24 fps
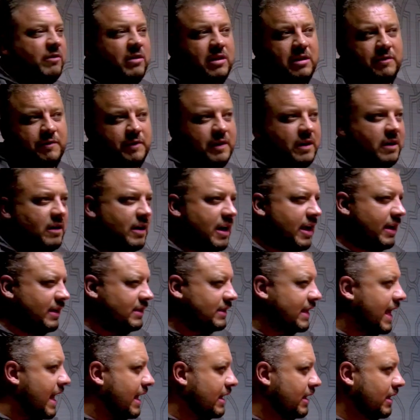really figure out
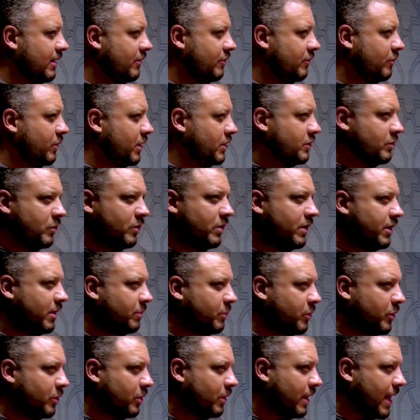exactly which one to
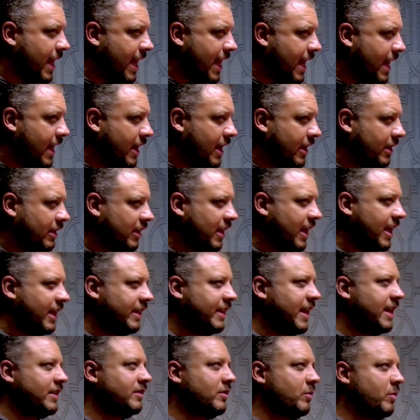pull out. Like
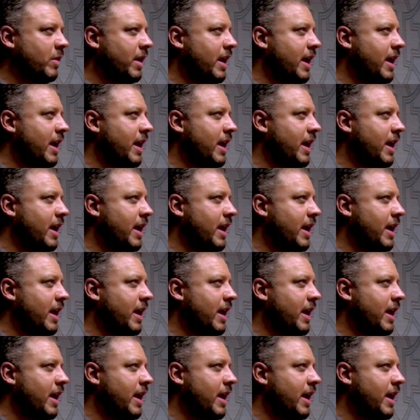that's the mm-hmm.